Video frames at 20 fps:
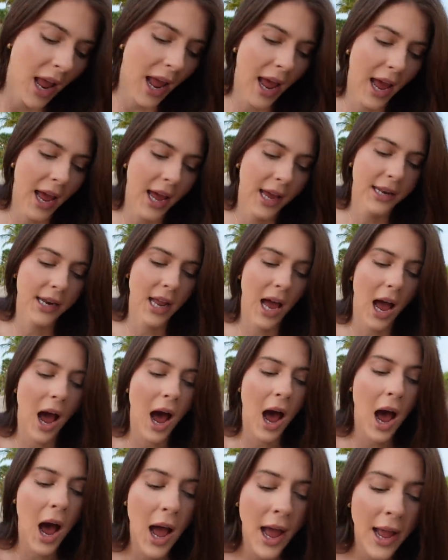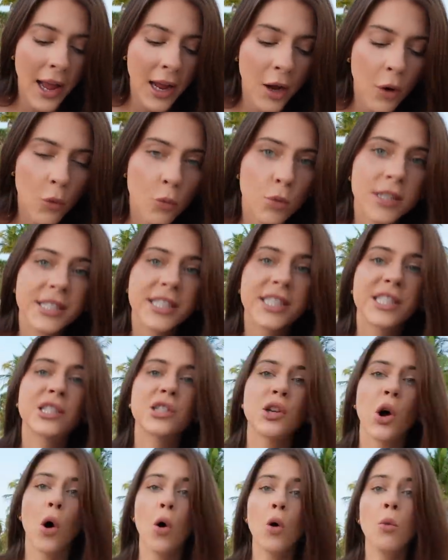and I was
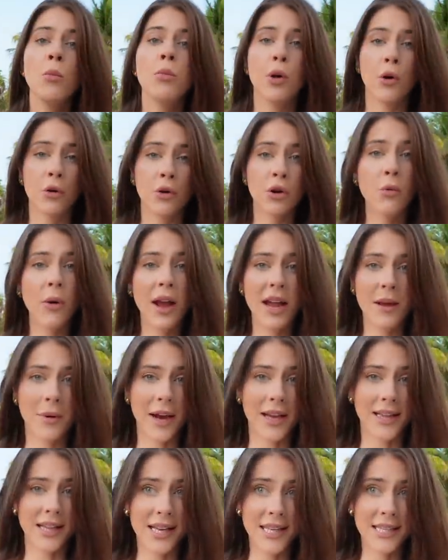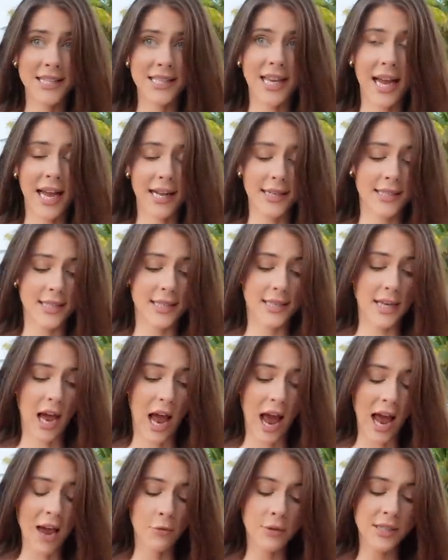so blown away by this scent.
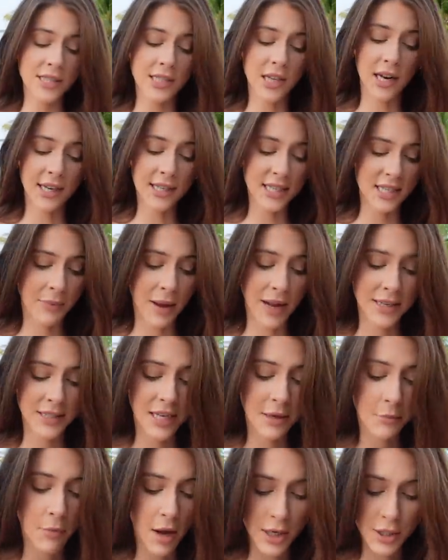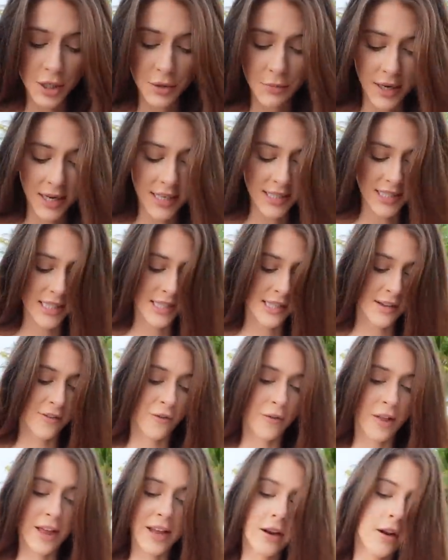I was not expecting much because it's a
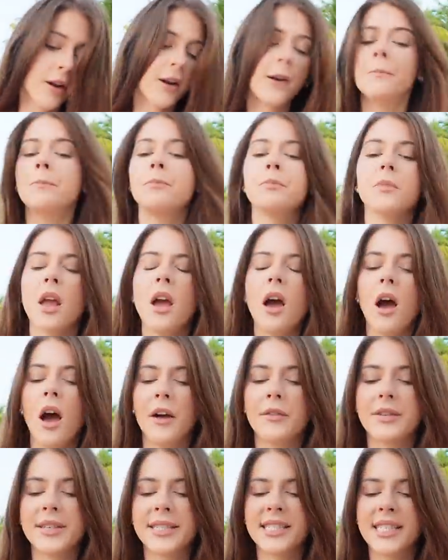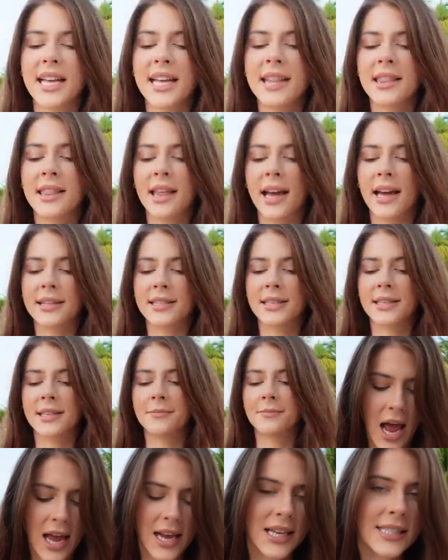flanker of a scent that
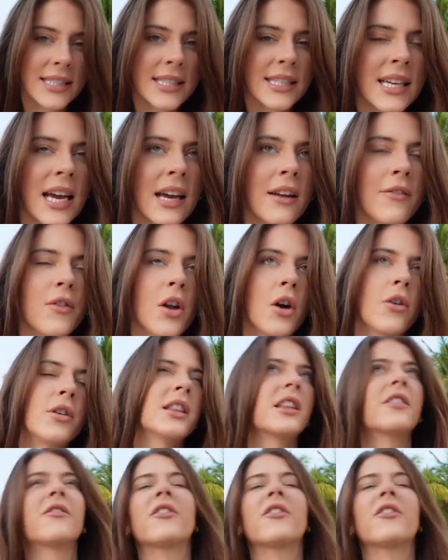I guess is kind of known in the